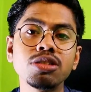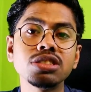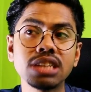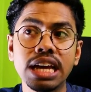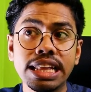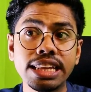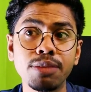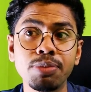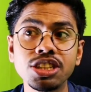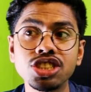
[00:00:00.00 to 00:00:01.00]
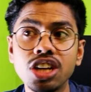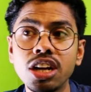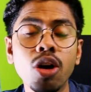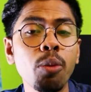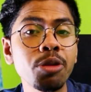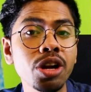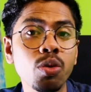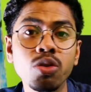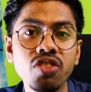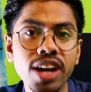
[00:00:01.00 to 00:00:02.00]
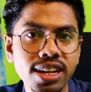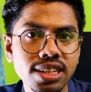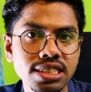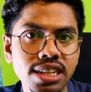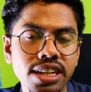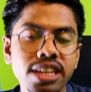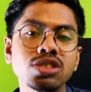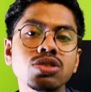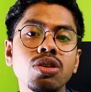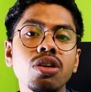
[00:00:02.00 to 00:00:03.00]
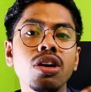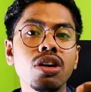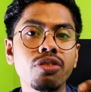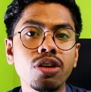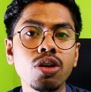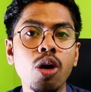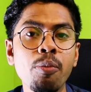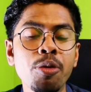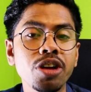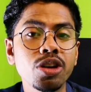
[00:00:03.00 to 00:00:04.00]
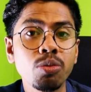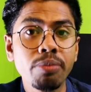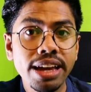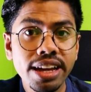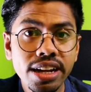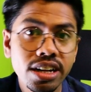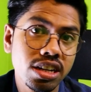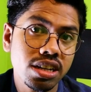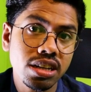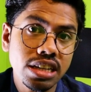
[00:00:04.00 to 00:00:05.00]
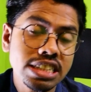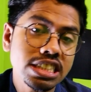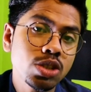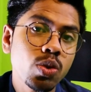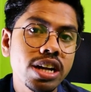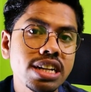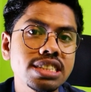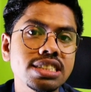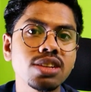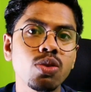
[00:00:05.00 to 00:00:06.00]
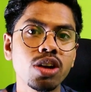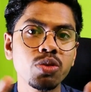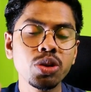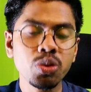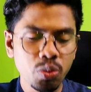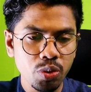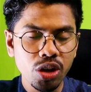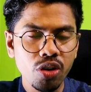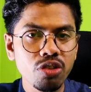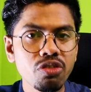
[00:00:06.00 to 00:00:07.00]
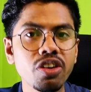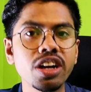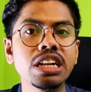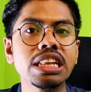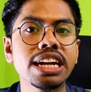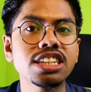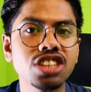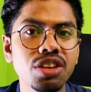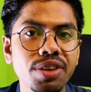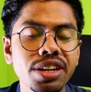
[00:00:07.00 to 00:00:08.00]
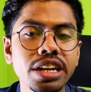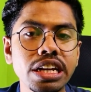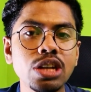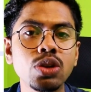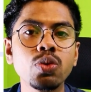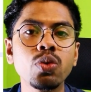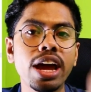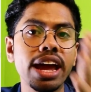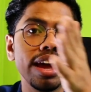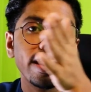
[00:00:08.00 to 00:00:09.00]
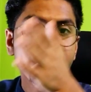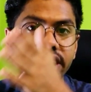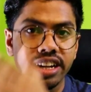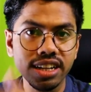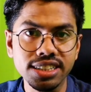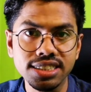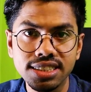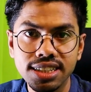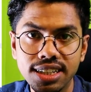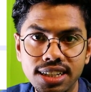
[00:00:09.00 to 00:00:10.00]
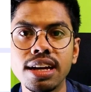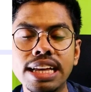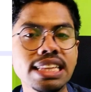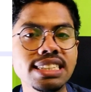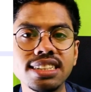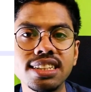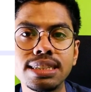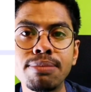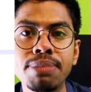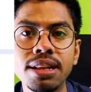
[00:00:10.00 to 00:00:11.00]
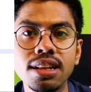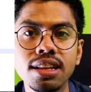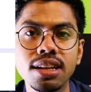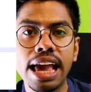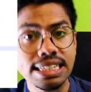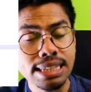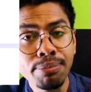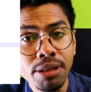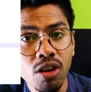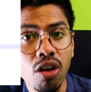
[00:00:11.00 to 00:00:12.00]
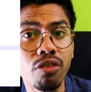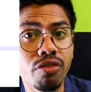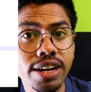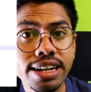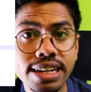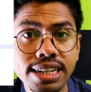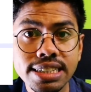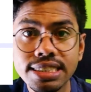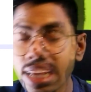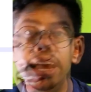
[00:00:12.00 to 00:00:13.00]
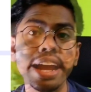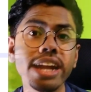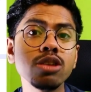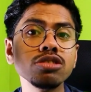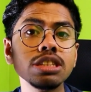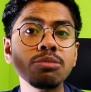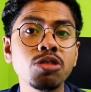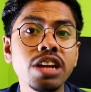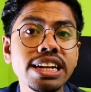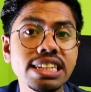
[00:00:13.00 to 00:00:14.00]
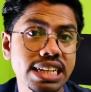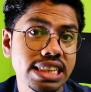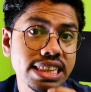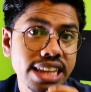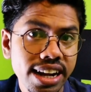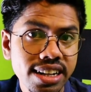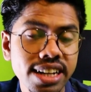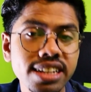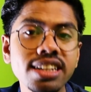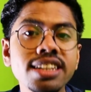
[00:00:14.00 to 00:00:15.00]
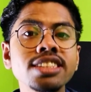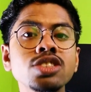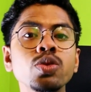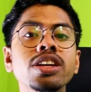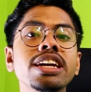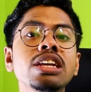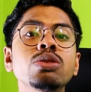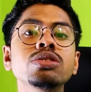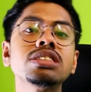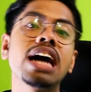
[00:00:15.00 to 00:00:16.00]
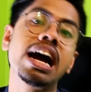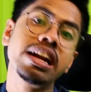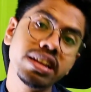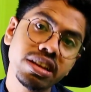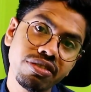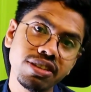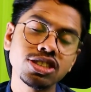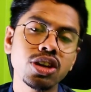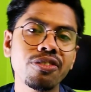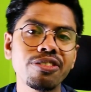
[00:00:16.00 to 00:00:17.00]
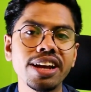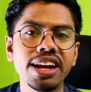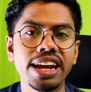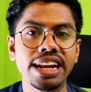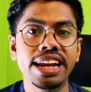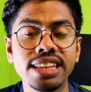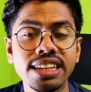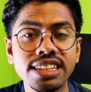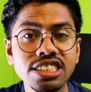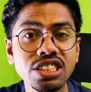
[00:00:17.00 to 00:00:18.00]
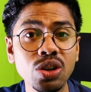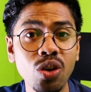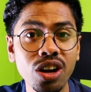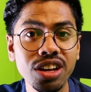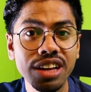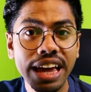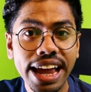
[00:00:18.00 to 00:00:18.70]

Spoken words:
Because that picture computer won't be understanding. So for computer to make it easy to understand, what we do, we convert that schematic into a netlist. And these are the simple example of netlist. And to simulate that netlist, we can use another free software, and that is your